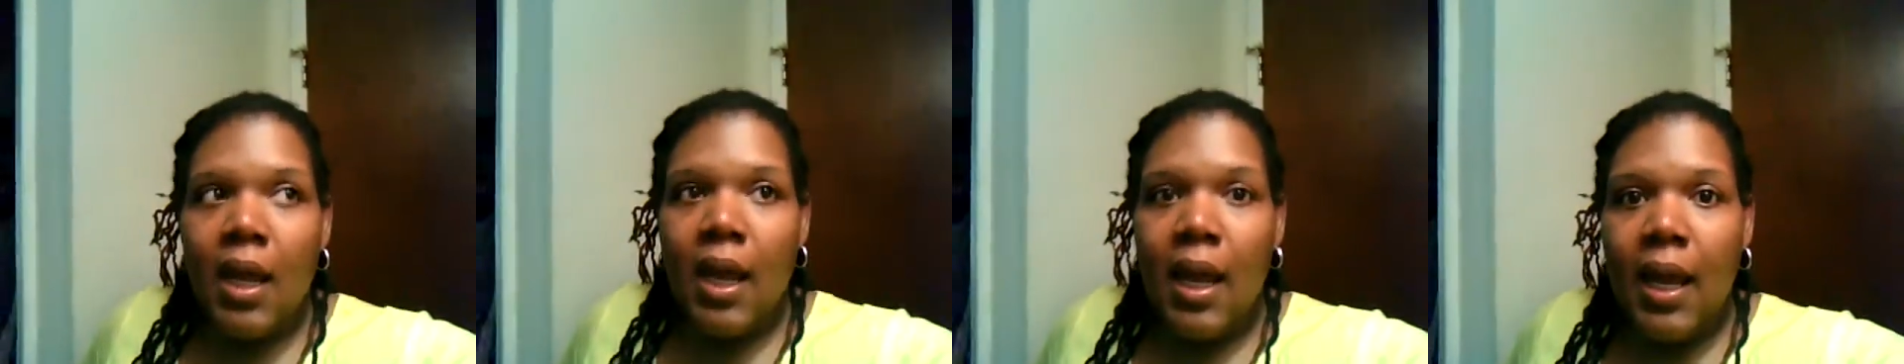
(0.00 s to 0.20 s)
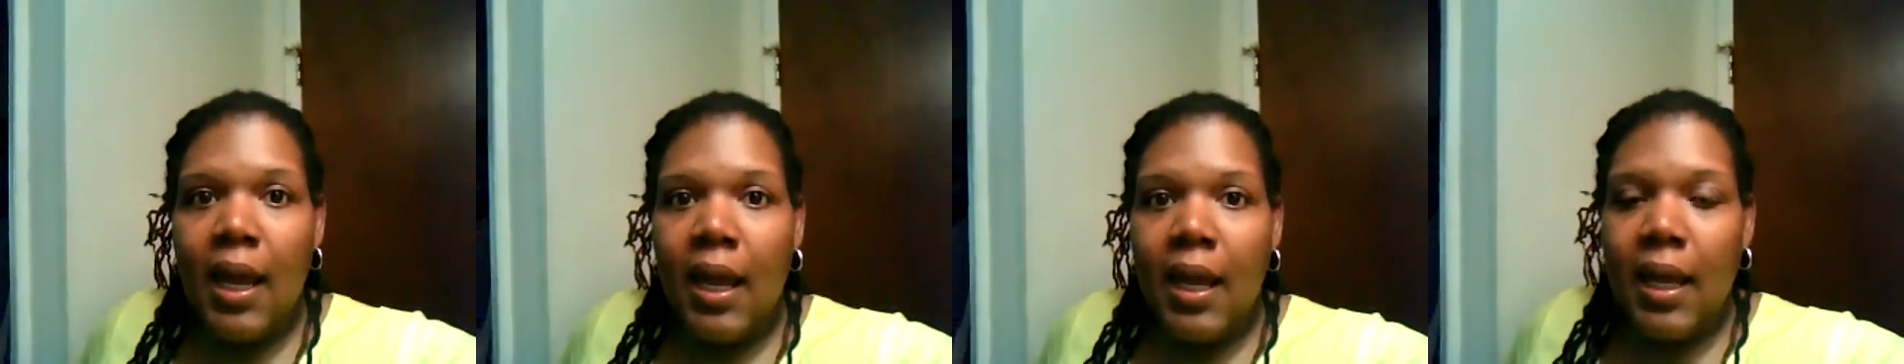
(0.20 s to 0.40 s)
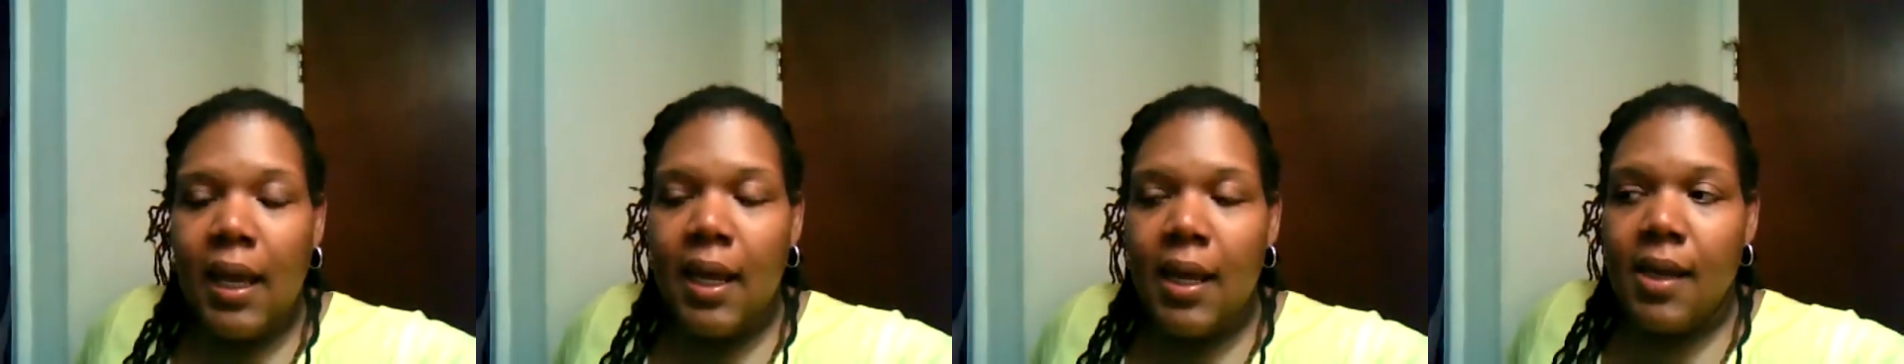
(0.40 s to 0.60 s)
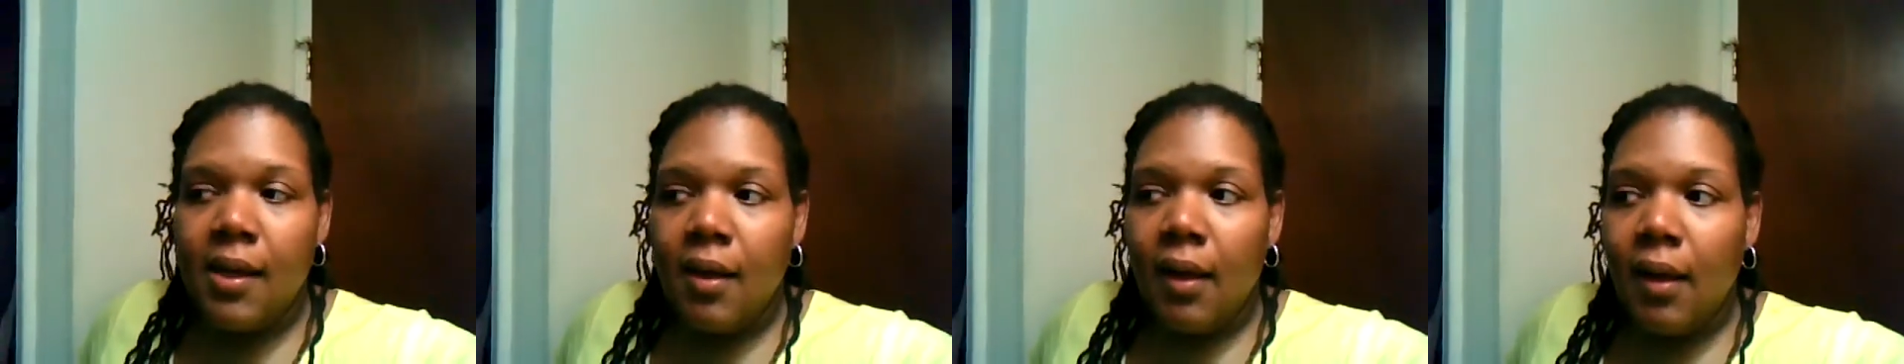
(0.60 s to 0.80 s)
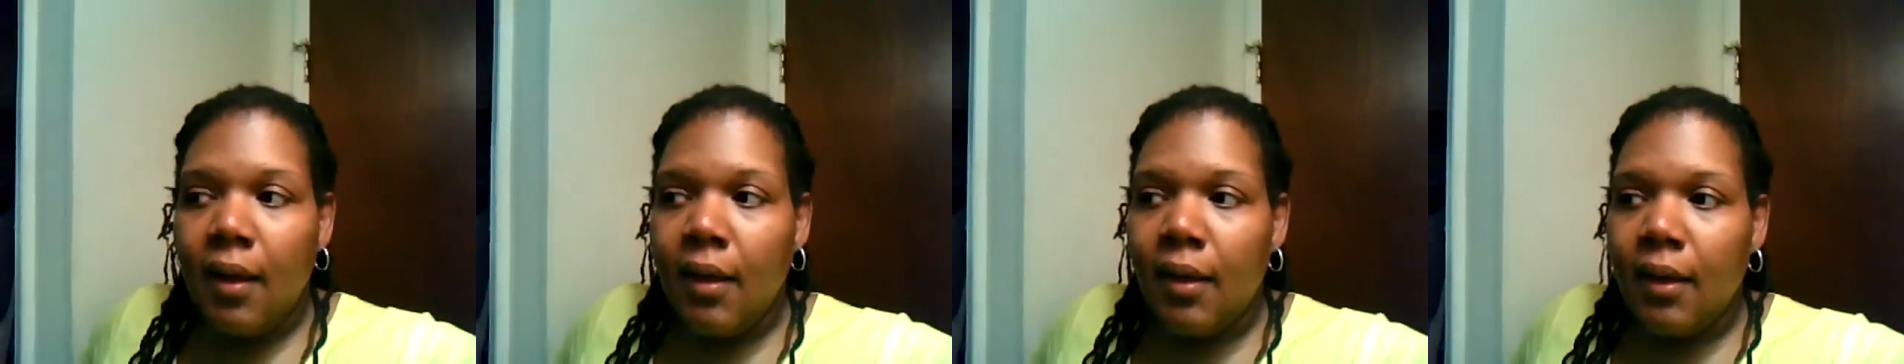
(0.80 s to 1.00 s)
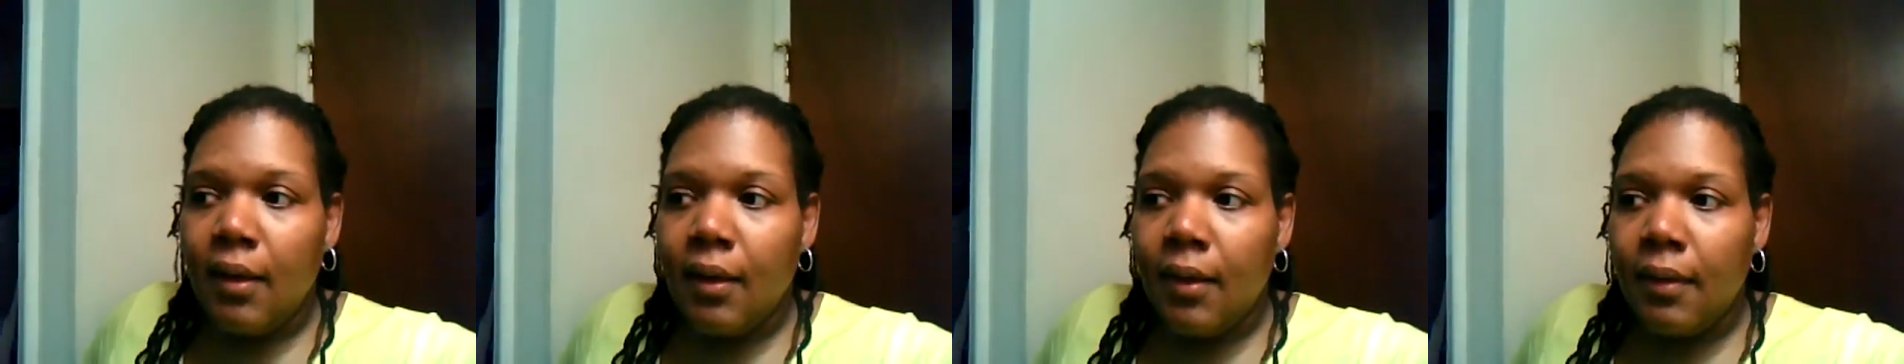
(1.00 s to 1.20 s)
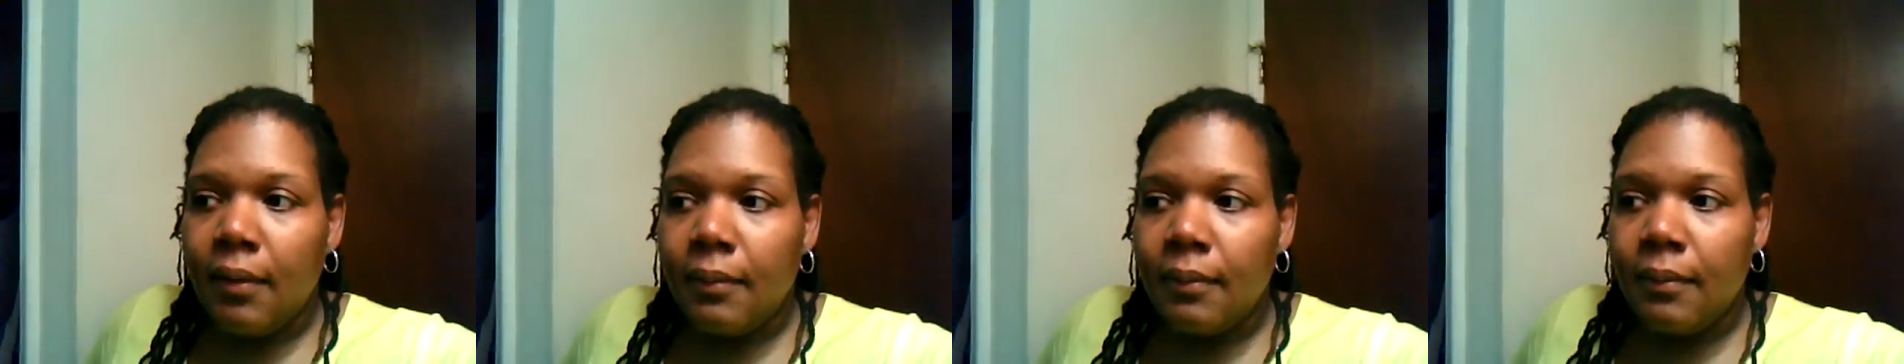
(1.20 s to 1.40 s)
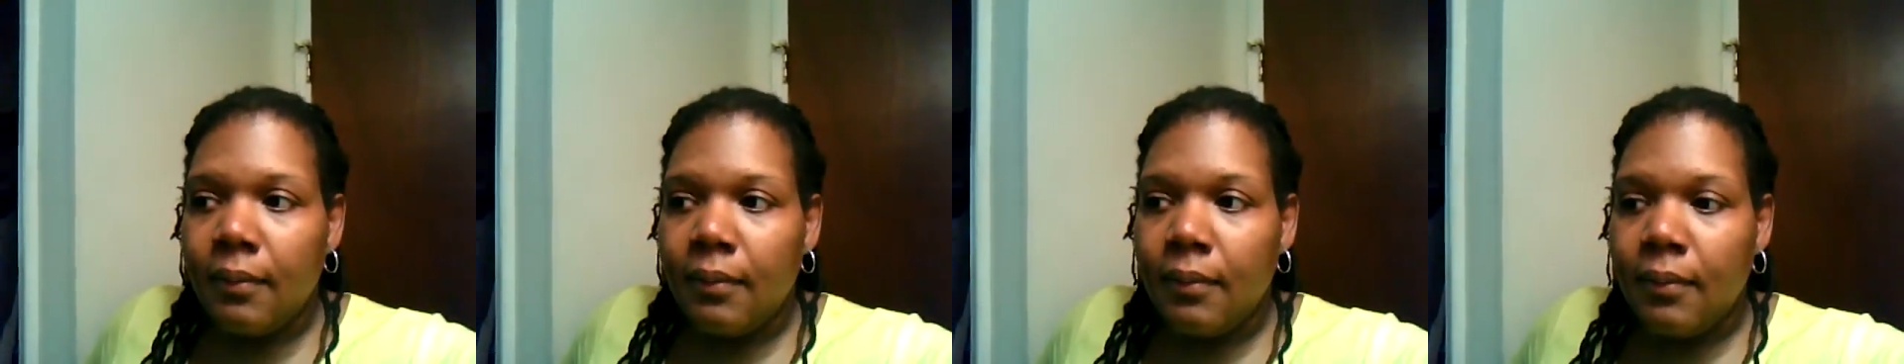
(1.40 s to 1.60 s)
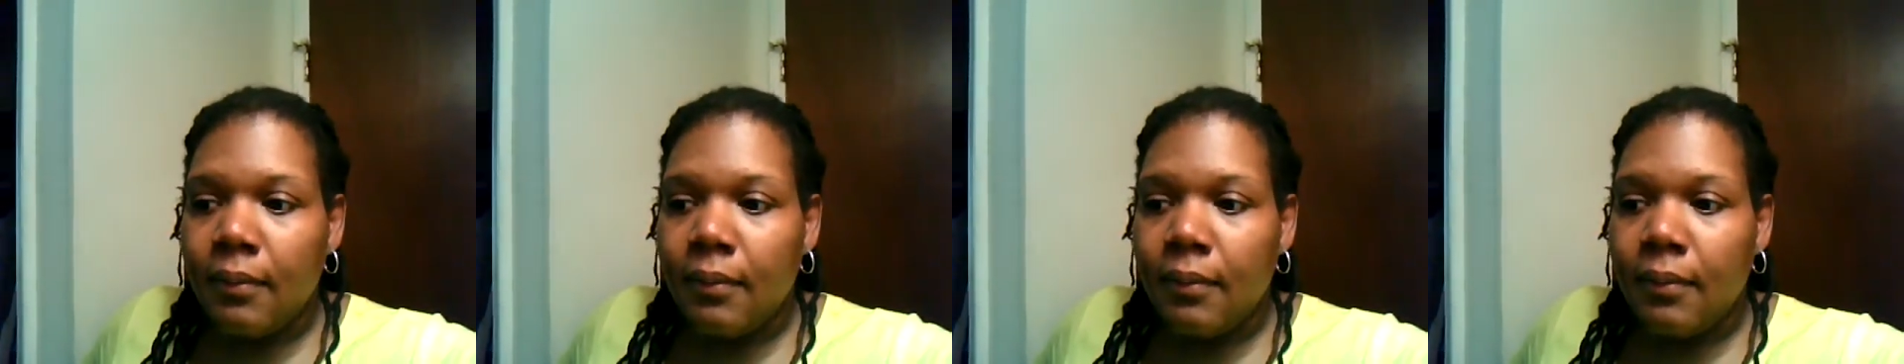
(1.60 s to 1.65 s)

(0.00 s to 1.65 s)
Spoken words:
And